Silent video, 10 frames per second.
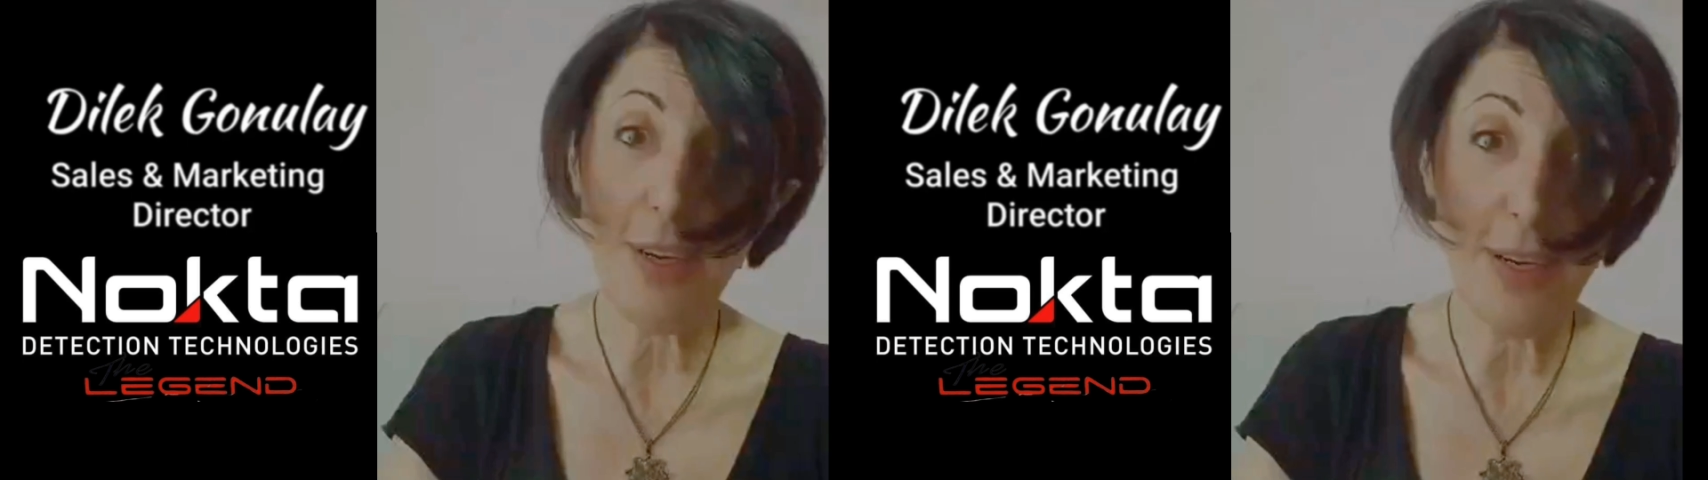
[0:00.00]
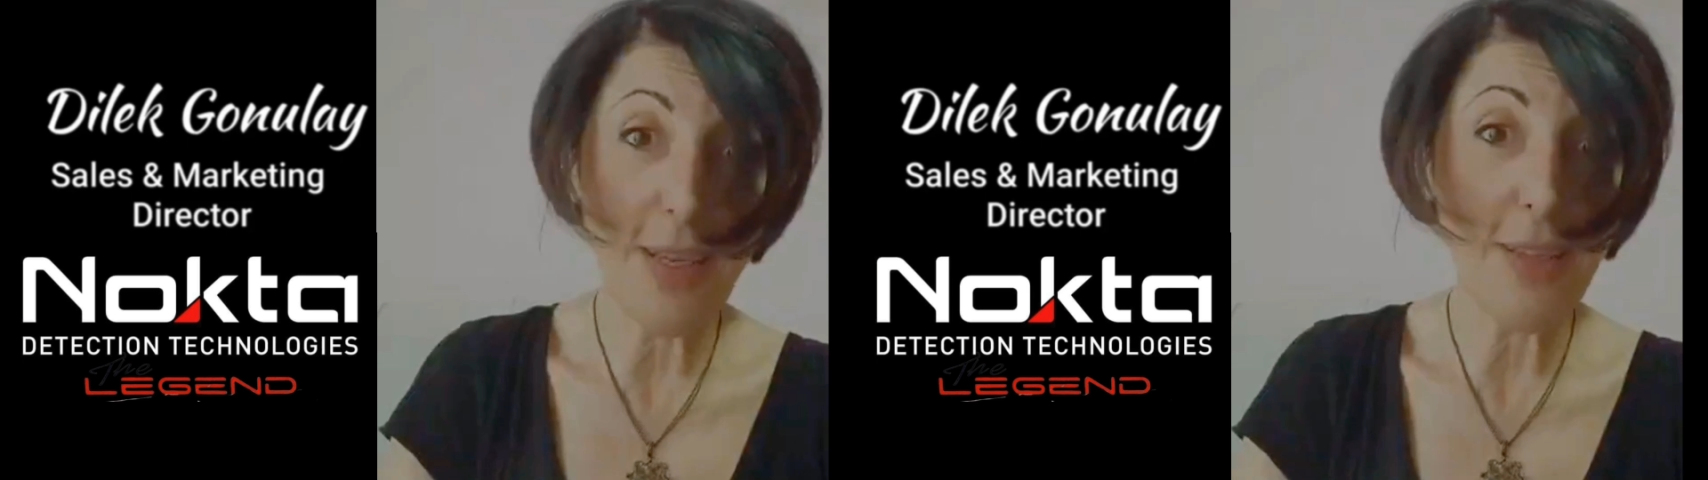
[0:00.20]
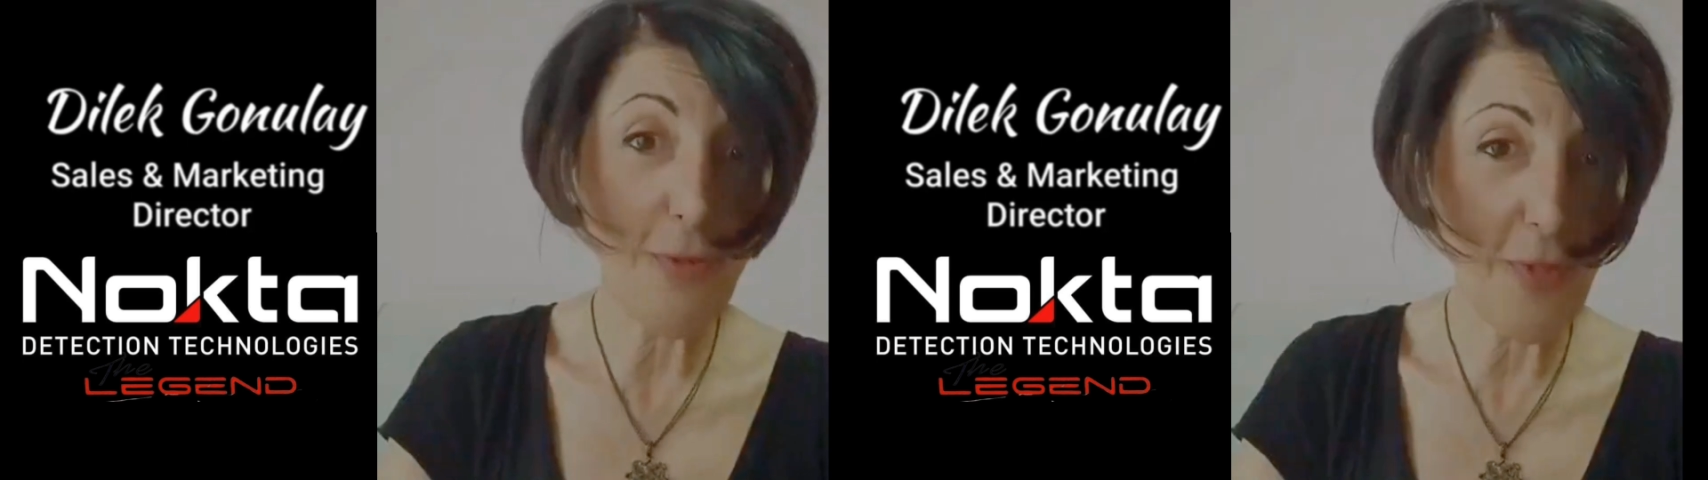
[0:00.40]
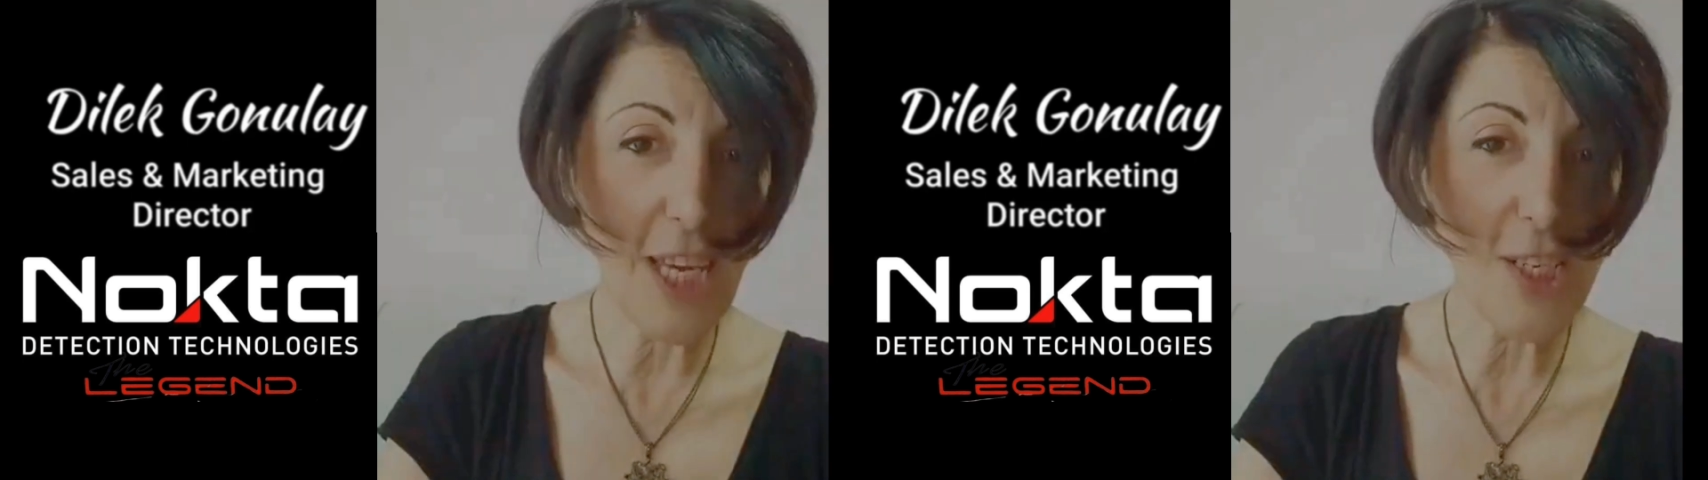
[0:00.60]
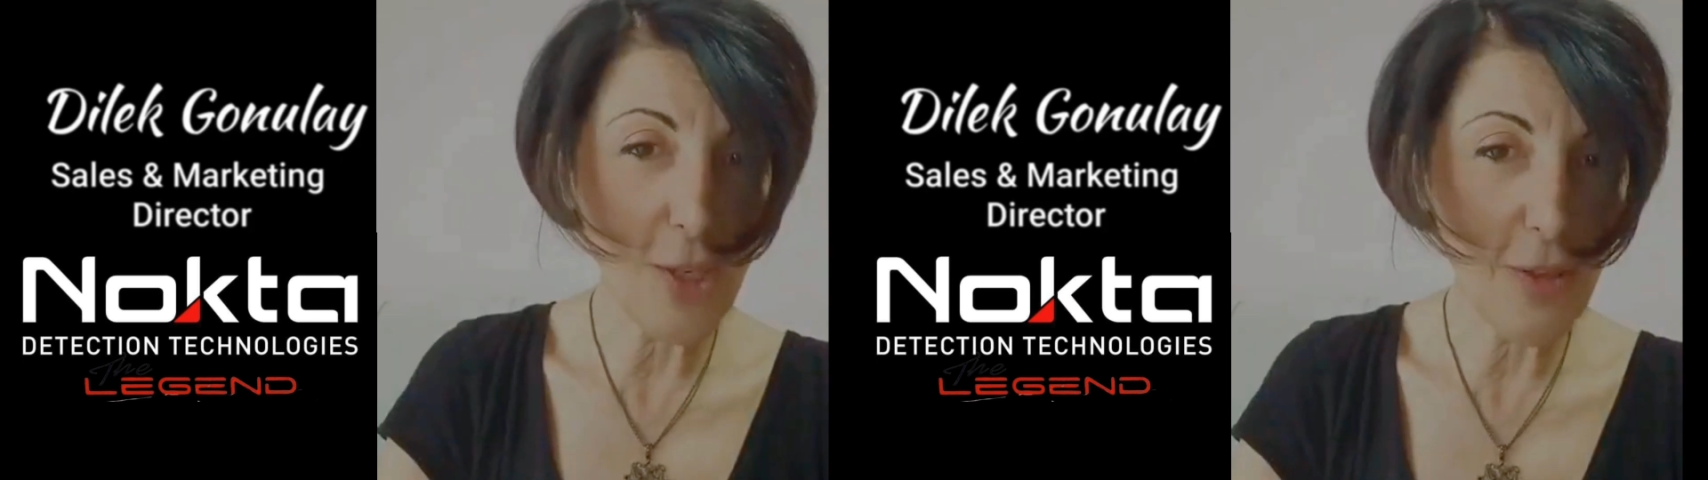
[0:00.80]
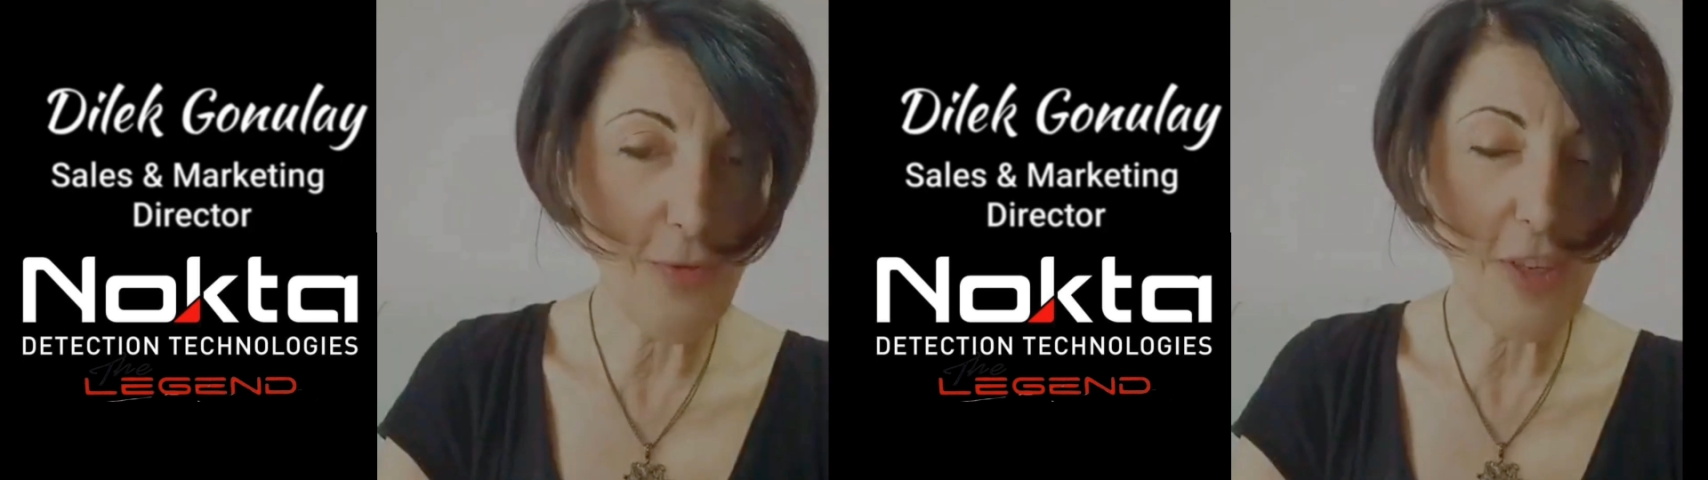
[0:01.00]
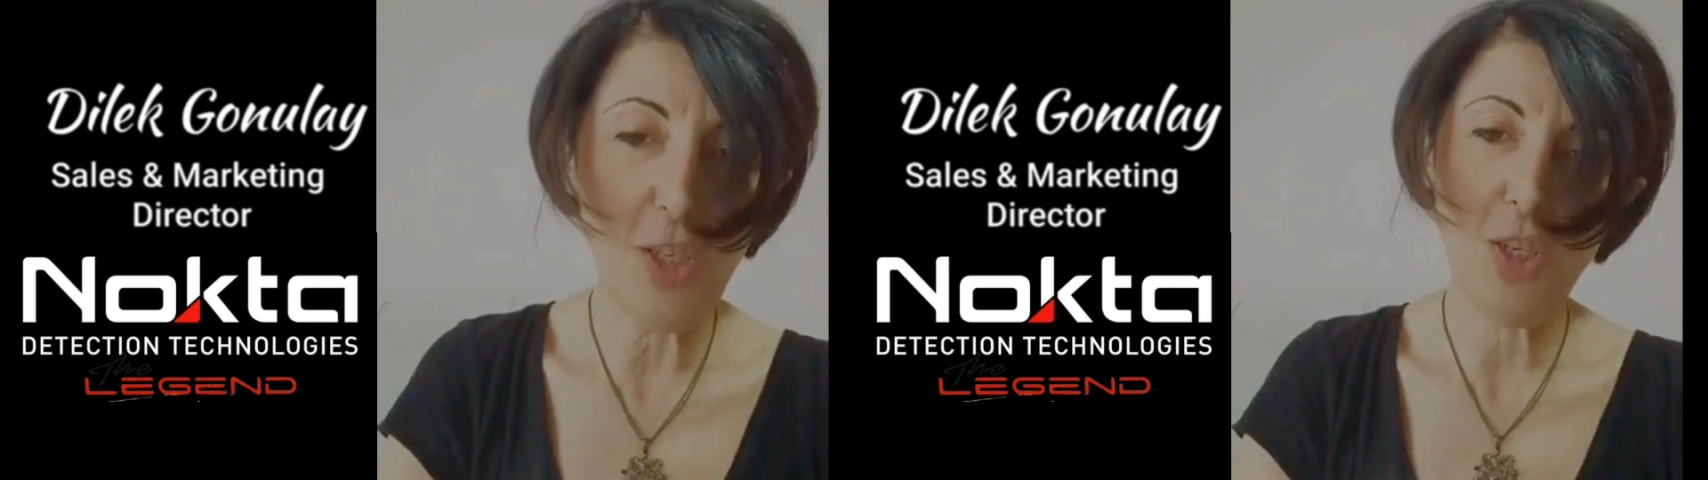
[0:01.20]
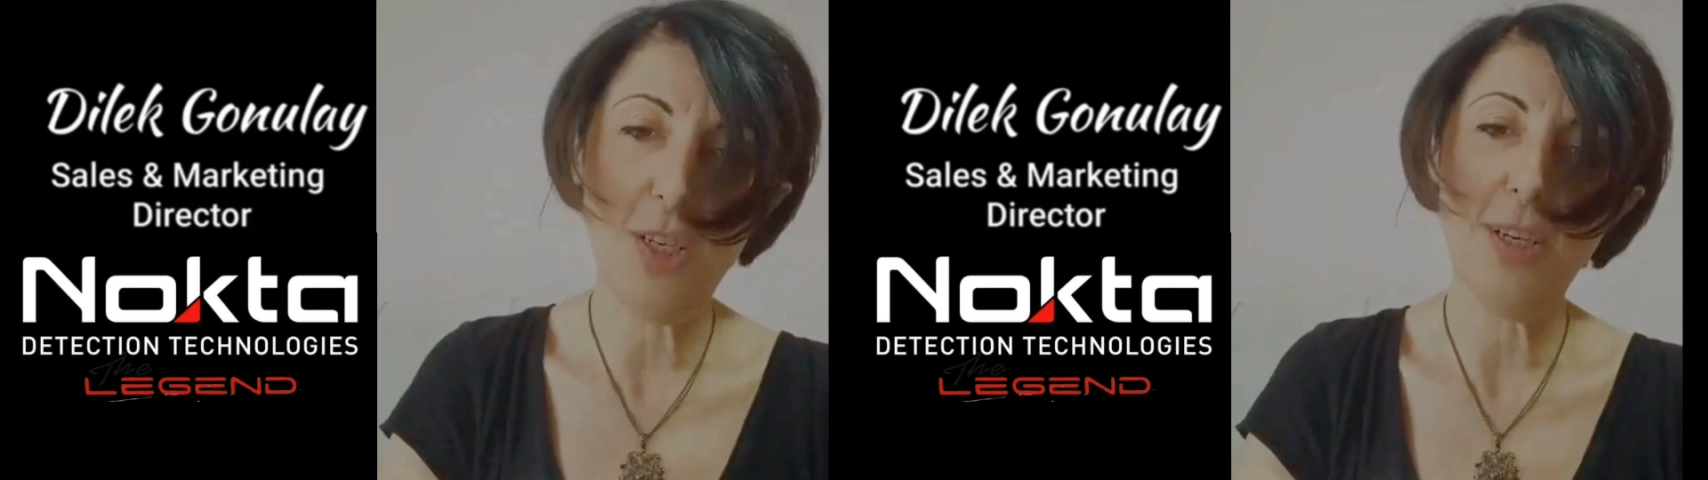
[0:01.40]
identification
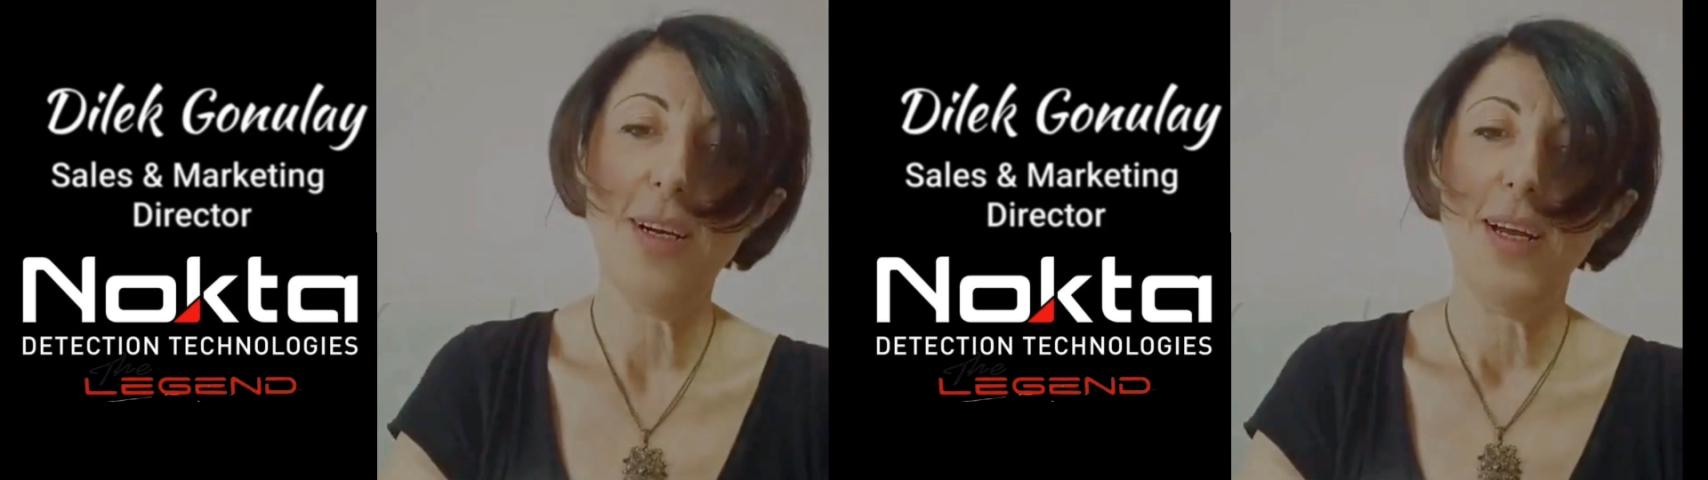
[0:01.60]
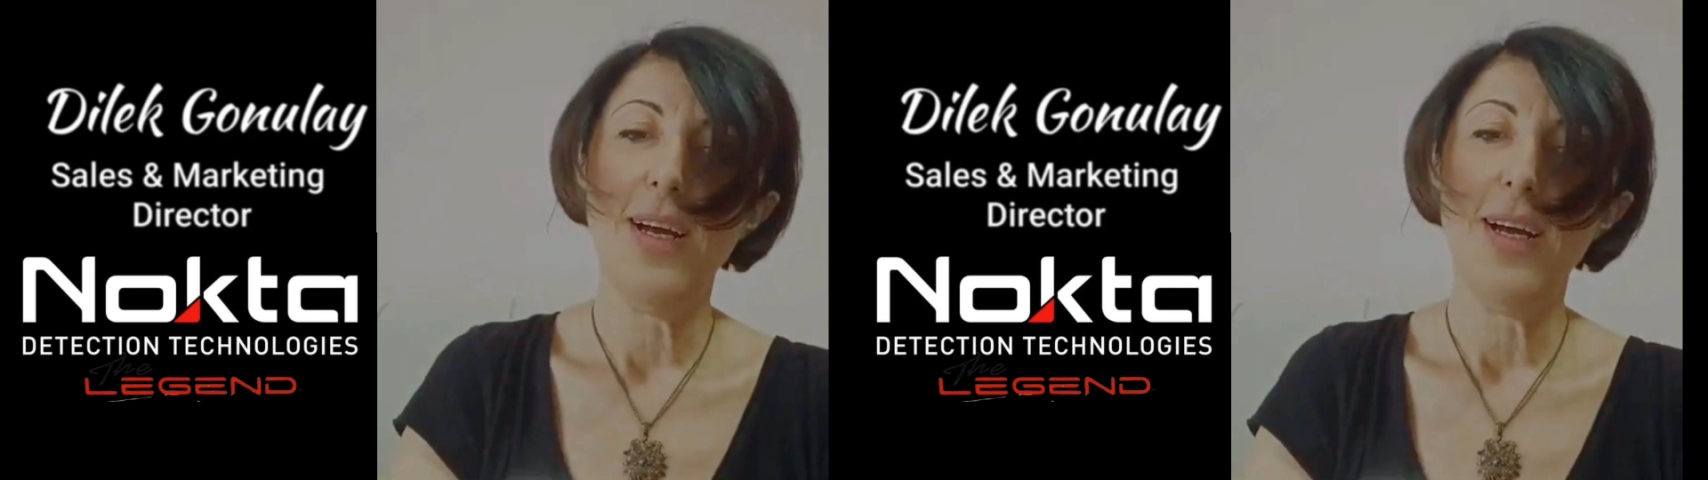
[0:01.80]
feature.